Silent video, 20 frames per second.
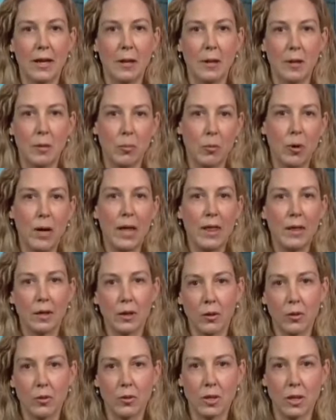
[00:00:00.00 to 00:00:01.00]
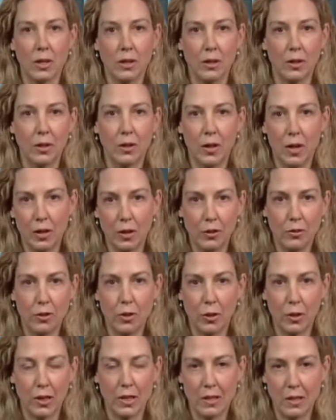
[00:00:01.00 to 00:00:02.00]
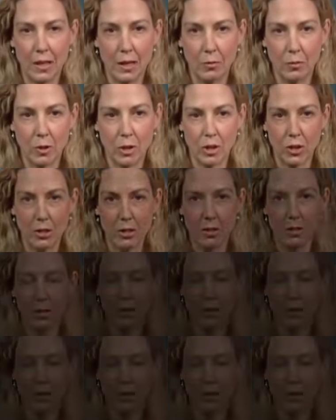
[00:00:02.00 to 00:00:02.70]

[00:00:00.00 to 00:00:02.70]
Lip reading: the bread that goes on our turkey sandwiches?